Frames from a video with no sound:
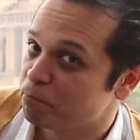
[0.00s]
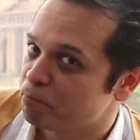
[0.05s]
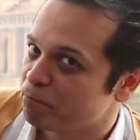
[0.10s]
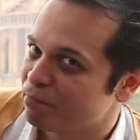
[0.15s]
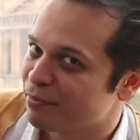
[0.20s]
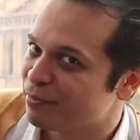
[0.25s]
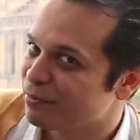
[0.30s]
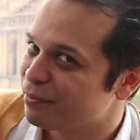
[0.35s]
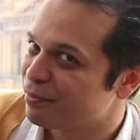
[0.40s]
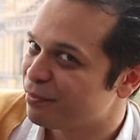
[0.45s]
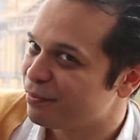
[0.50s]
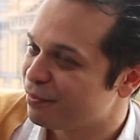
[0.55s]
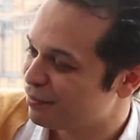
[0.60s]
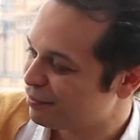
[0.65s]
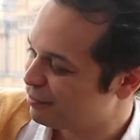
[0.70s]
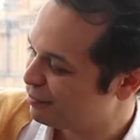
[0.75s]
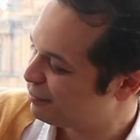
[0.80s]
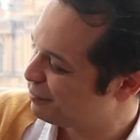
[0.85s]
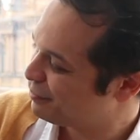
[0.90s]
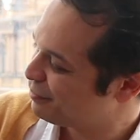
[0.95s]

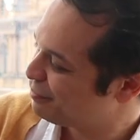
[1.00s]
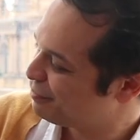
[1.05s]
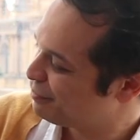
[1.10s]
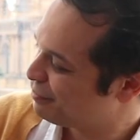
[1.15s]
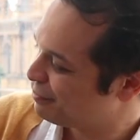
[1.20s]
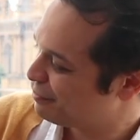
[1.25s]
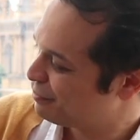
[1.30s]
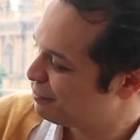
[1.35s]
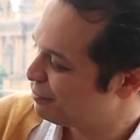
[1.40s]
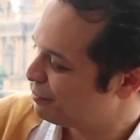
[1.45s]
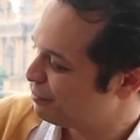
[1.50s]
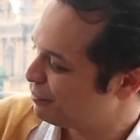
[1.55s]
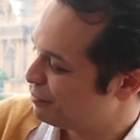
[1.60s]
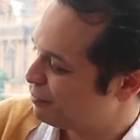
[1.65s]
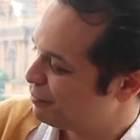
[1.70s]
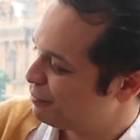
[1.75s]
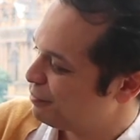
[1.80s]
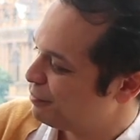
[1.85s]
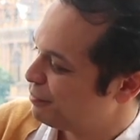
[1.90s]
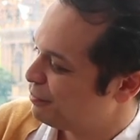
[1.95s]

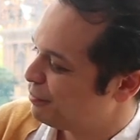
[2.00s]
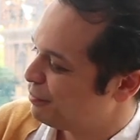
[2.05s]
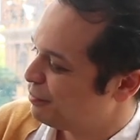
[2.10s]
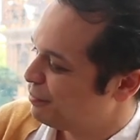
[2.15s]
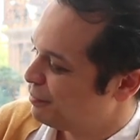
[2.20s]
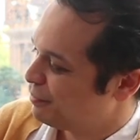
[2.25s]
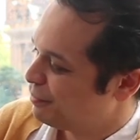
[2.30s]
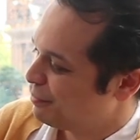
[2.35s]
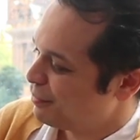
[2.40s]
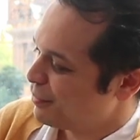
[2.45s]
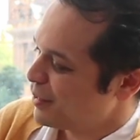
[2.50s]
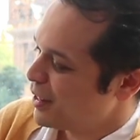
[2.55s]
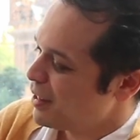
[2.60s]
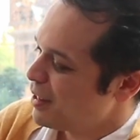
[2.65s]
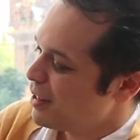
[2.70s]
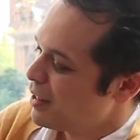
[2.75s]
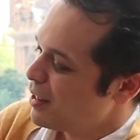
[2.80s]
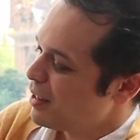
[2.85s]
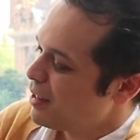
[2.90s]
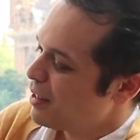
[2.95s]

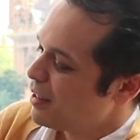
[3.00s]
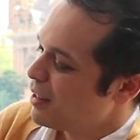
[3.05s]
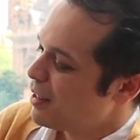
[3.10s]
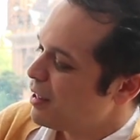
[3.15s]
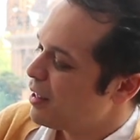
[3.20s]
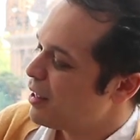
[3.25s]
(silence)